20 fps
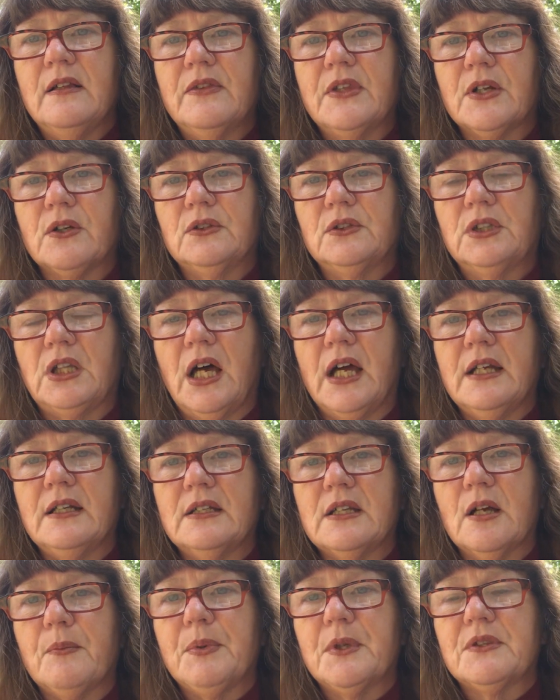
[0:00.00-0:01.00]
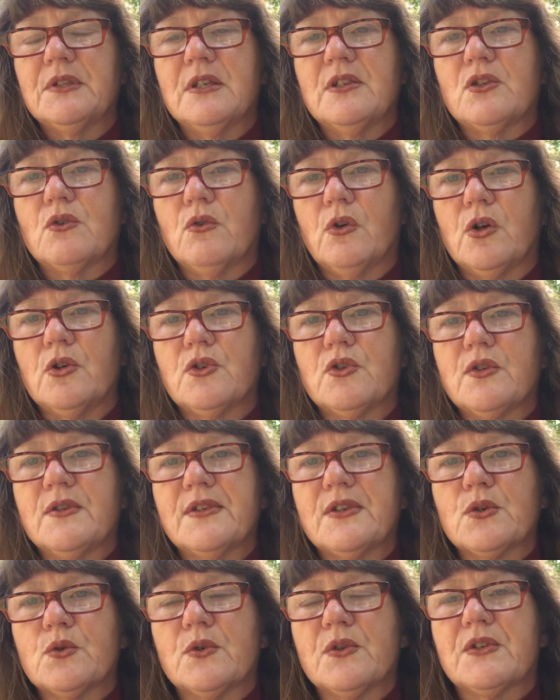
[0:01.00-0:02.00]
They're lined up at these grocery
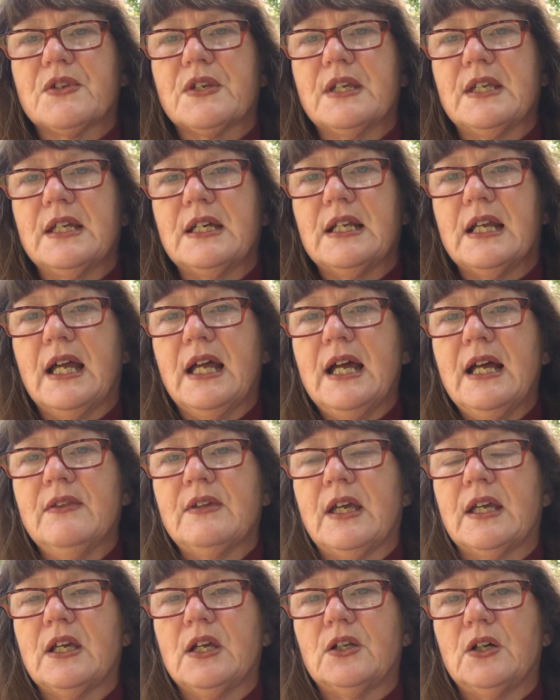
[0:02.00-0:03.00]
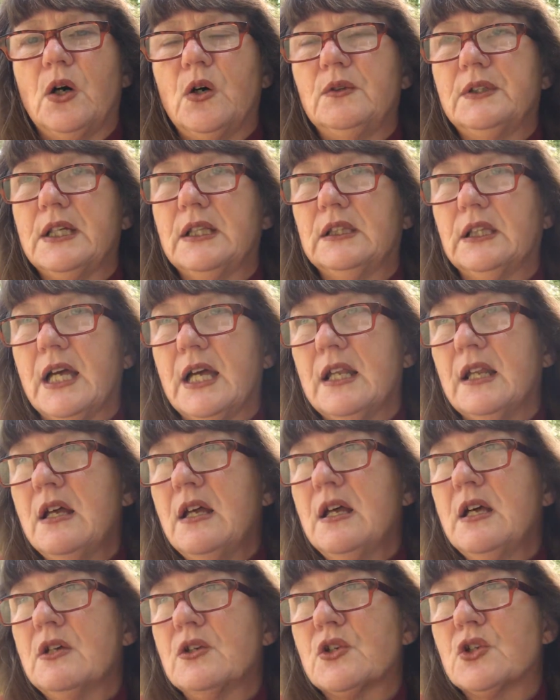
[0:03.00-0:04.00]
stores to get in. They can only let
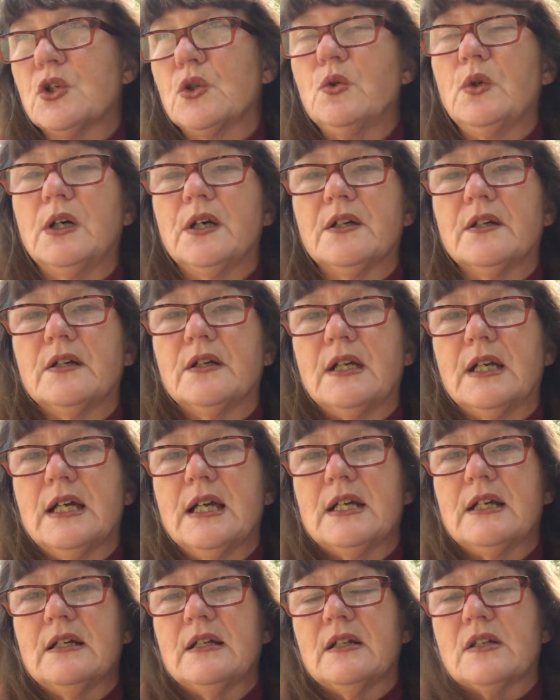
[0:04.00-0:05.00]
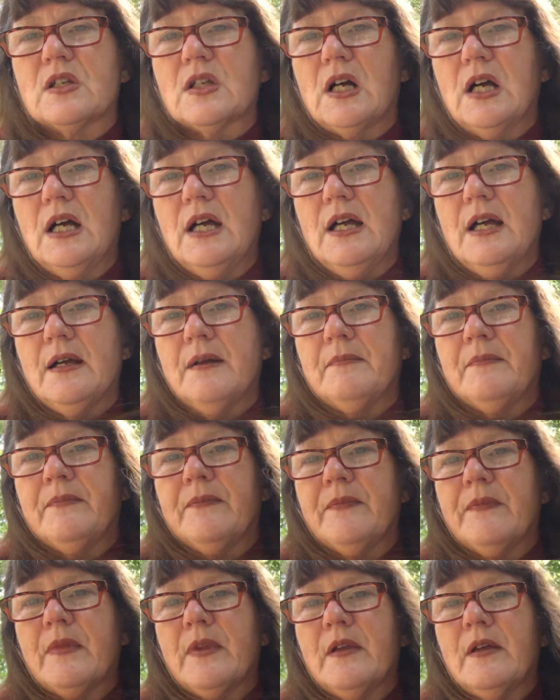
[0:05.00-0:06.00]
200 in at a time.
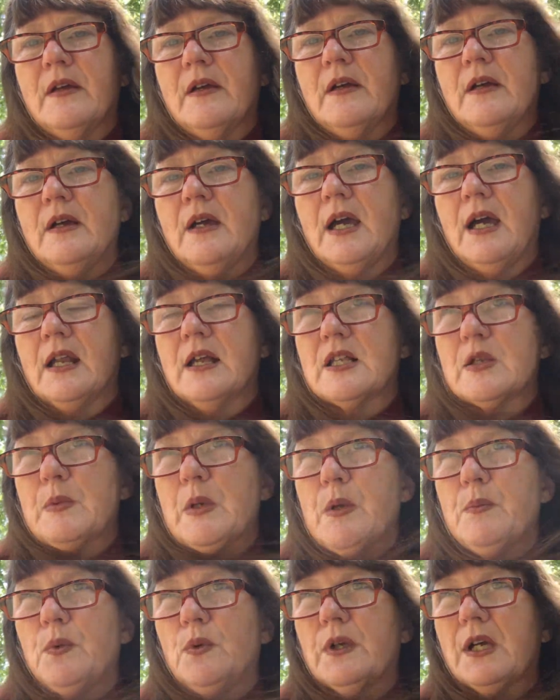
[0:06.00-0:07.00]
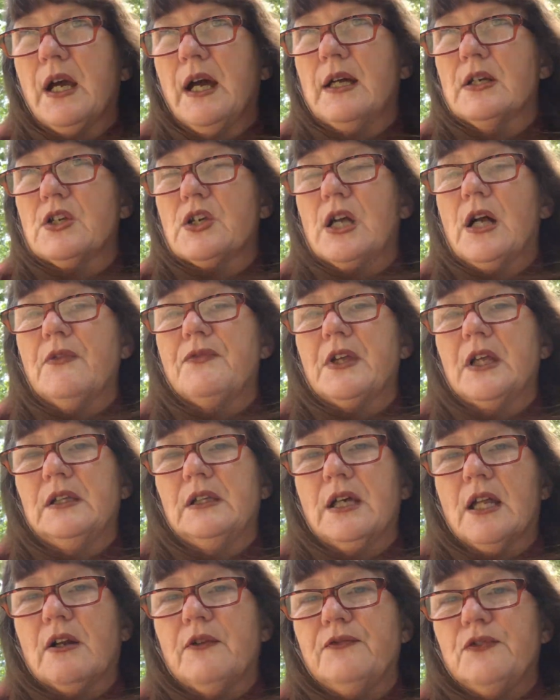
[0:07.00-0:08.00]
And as people cash out, they
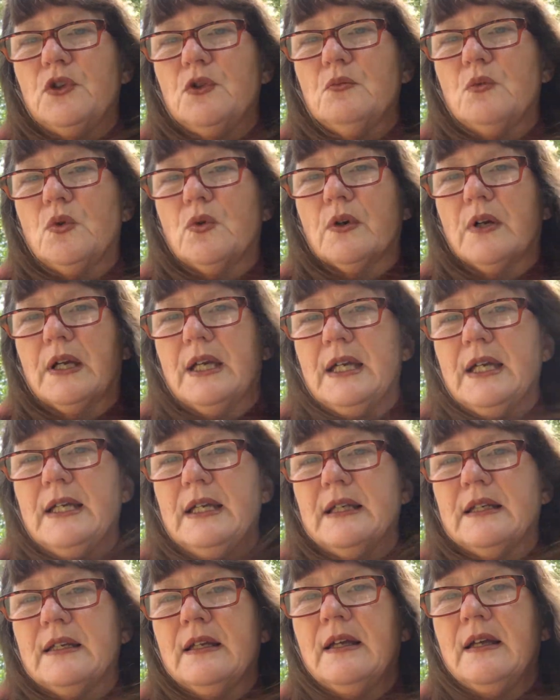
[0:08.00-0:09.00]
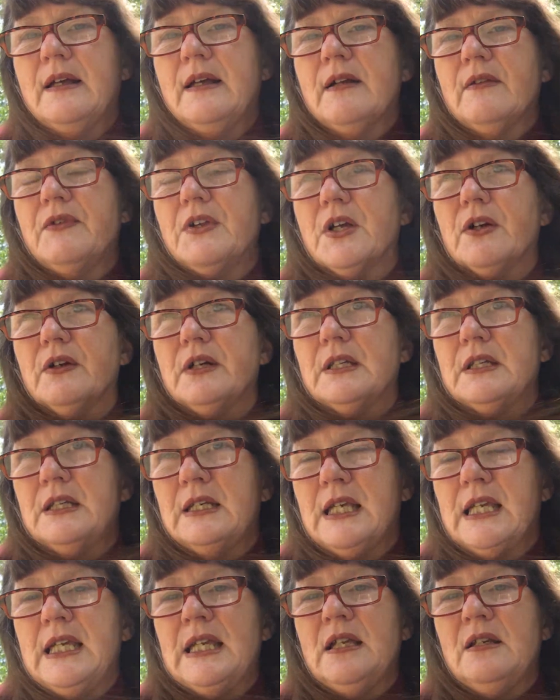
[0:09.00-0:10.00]
let a few more in. They're in
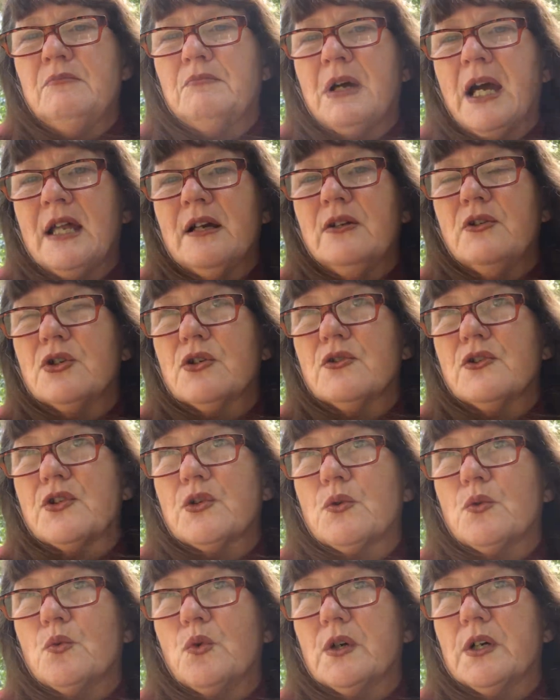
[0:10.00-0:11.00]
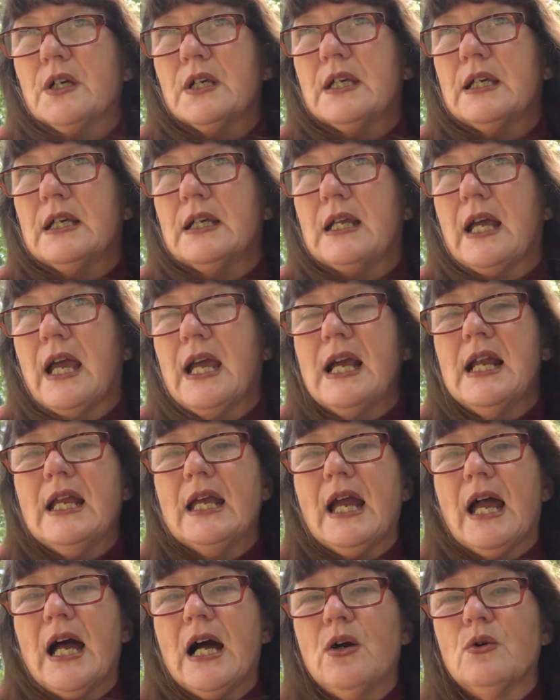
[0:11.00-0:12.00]
need. Manage teachers are working
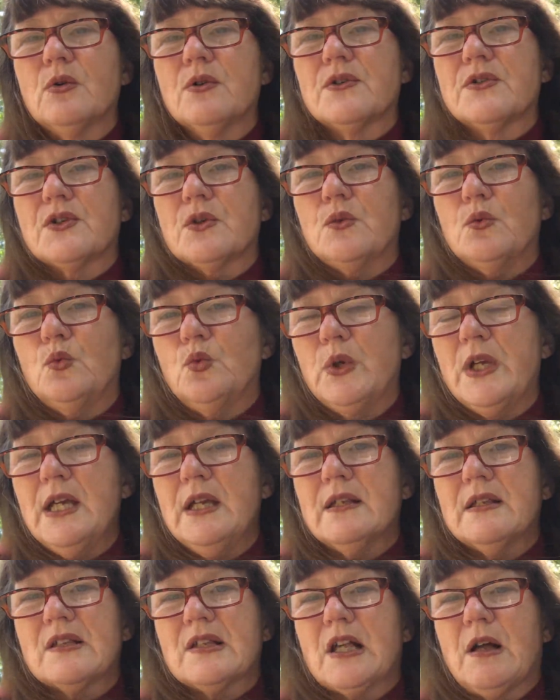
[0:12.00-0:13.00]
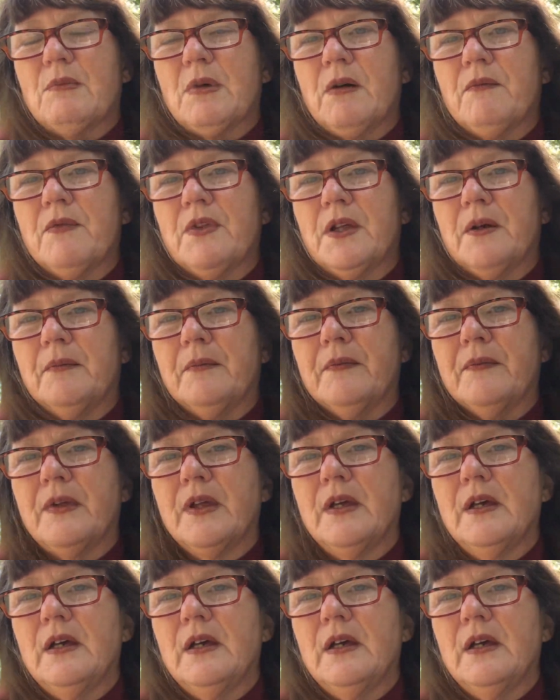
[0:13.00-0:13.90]
80 hours a week, some of them.